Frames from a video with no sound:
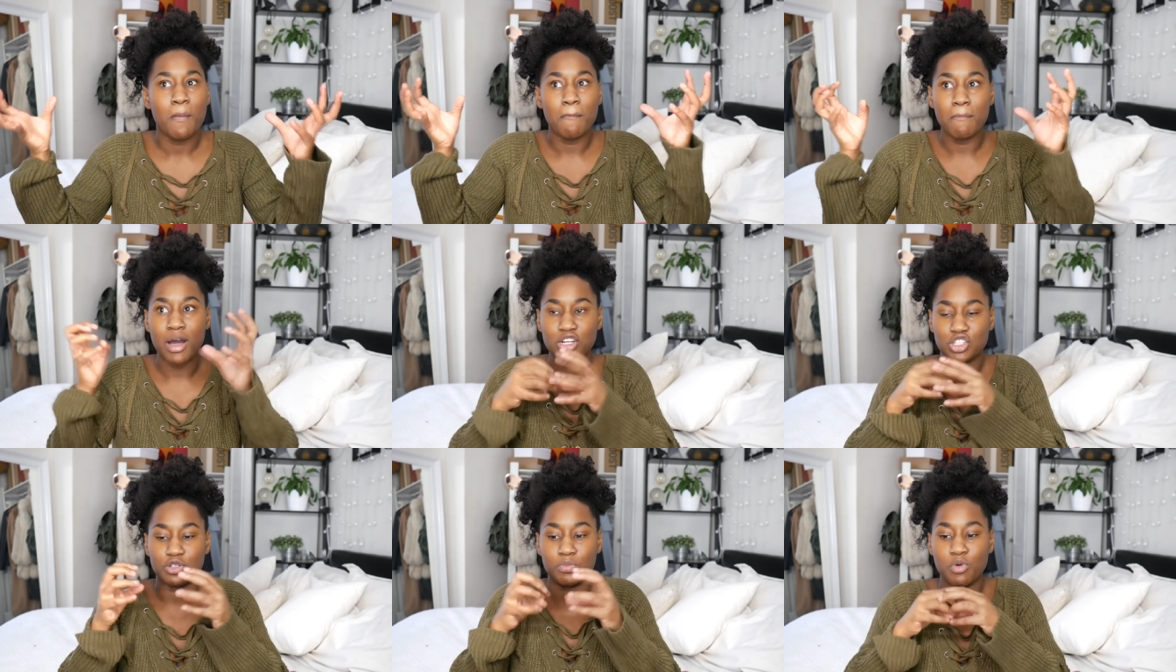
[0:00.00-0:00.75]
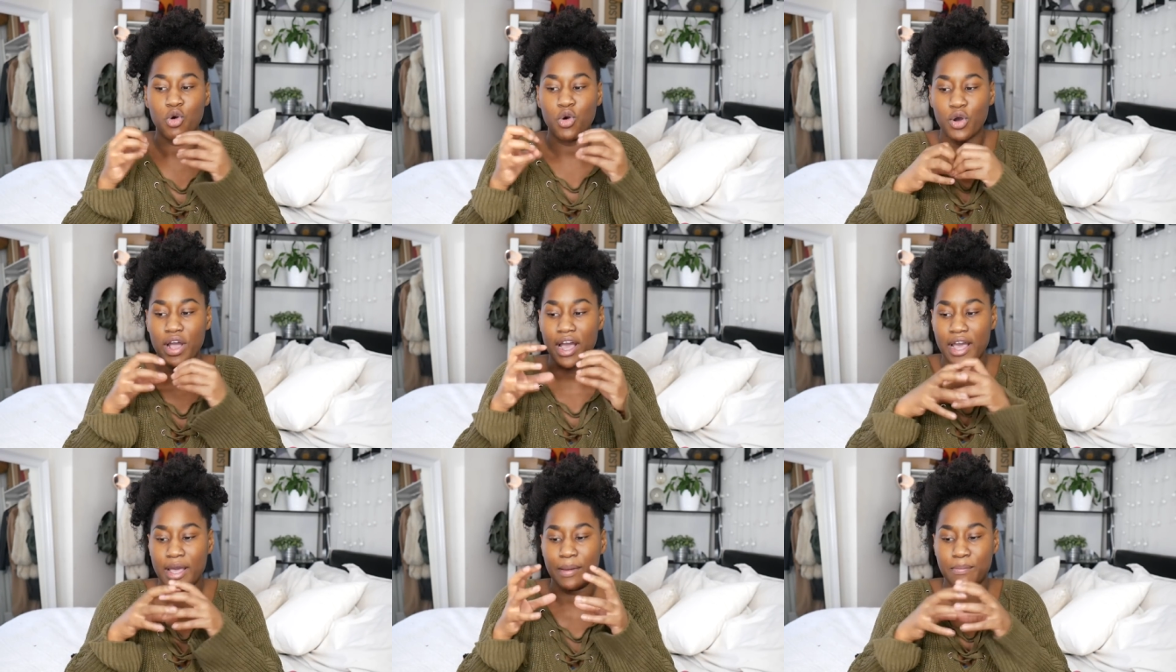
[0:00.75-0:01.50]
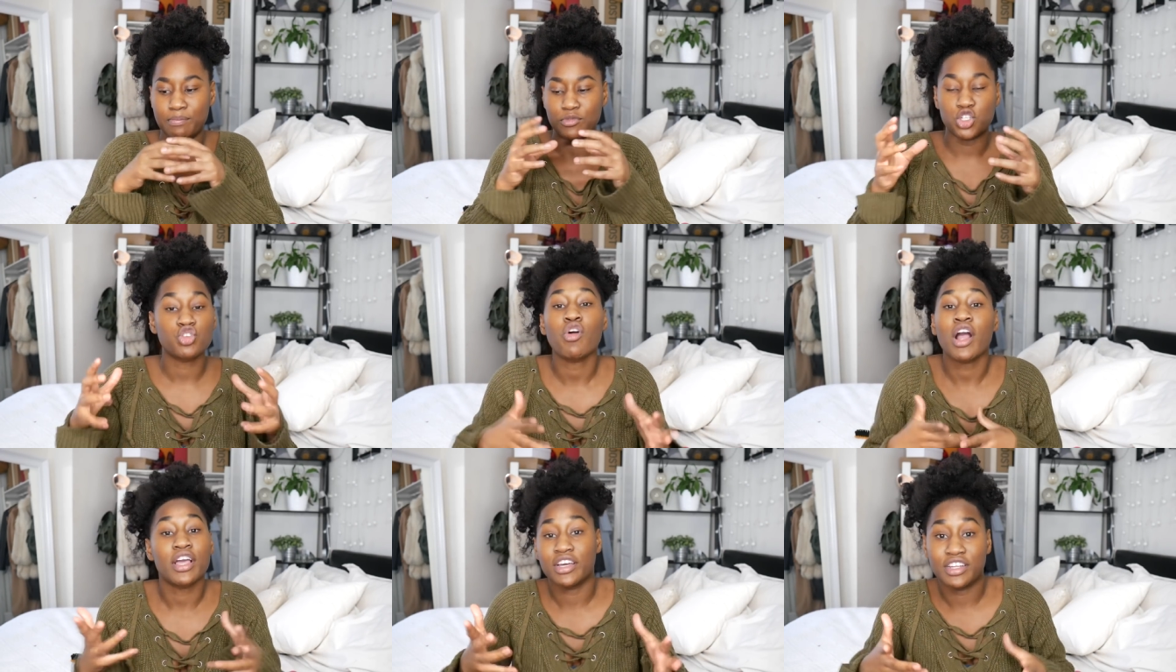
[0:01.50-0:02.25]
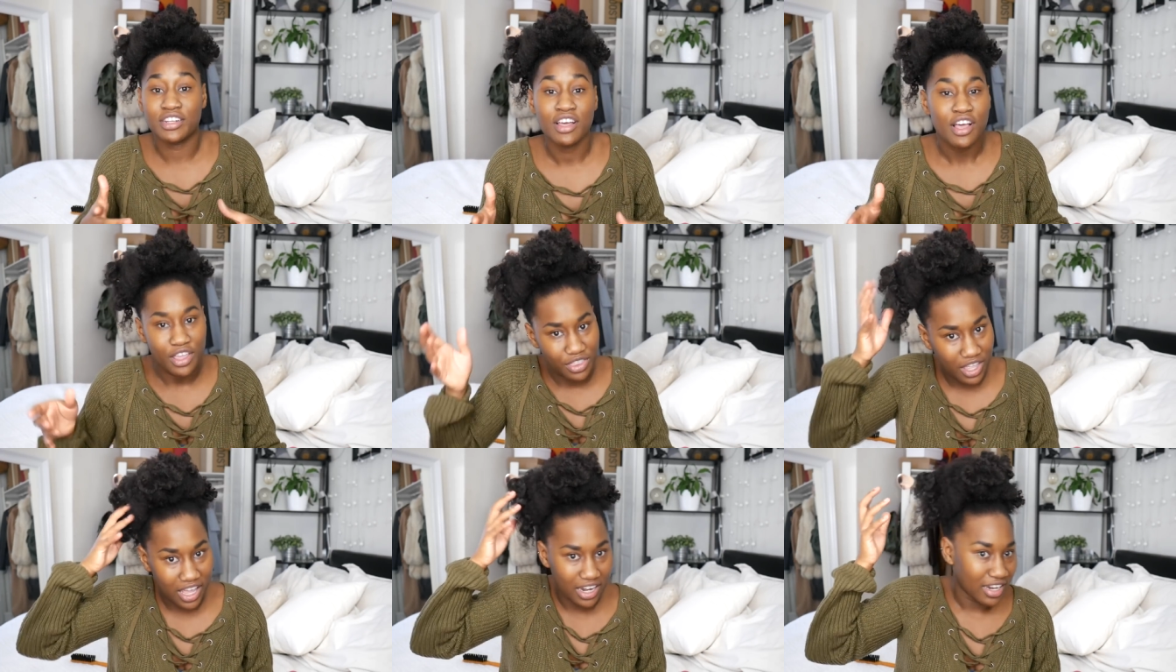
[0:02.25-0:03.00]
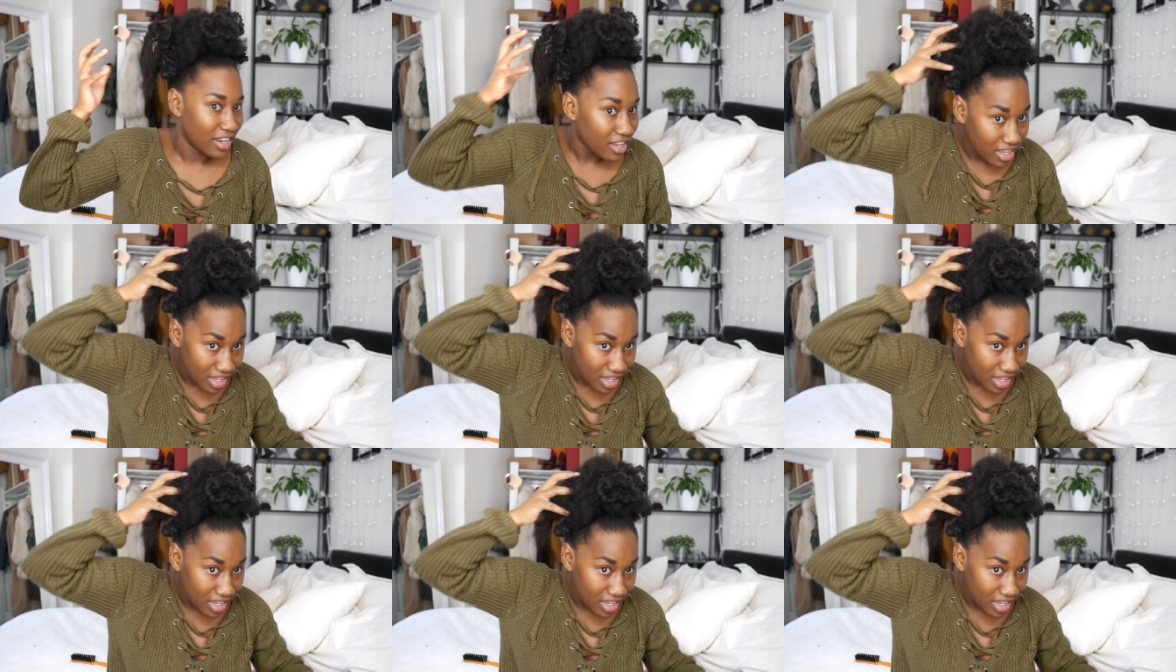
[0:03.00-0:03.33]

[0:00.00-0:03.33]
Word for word: much more um, shrunken than